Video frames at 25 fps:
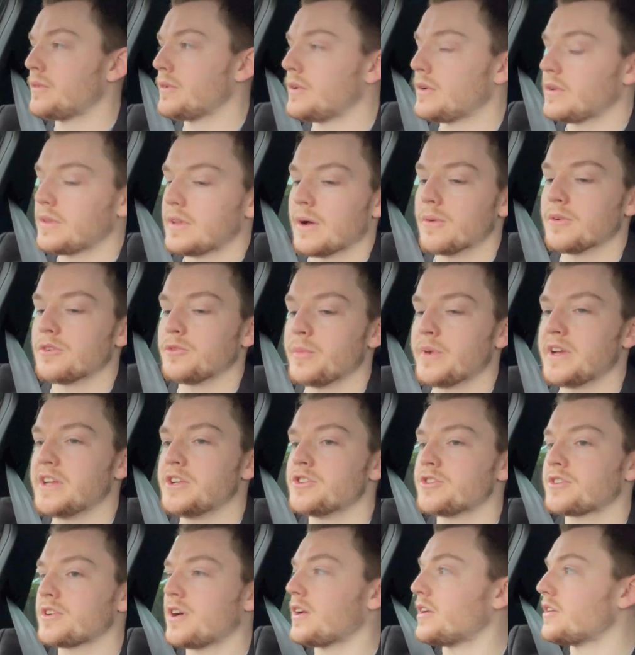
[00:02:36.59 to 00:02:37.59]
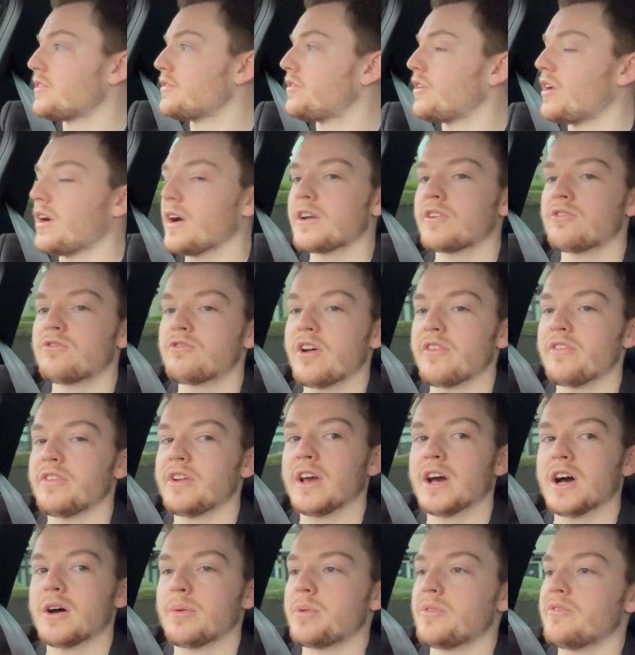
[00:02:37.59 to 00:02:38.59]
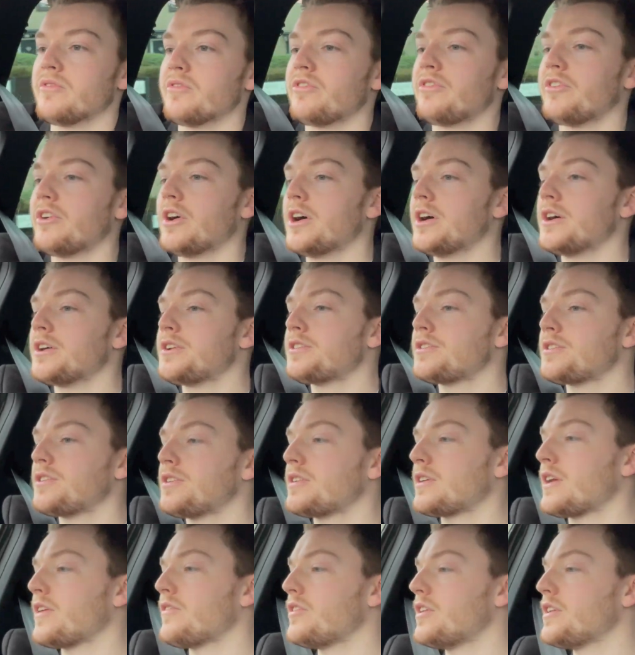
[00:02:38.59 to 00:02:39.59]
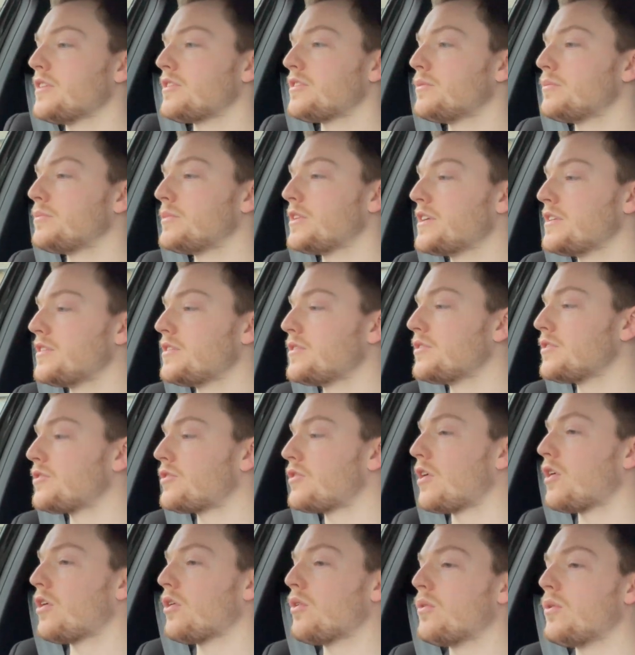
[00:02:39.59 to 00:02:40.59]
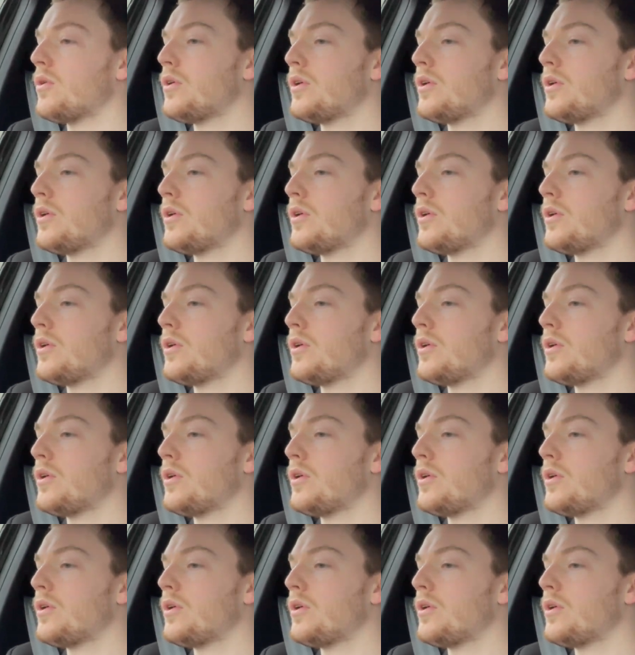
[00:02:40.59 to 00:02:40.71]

That was me just kind of like revving it up in first, giving it some decent throttle.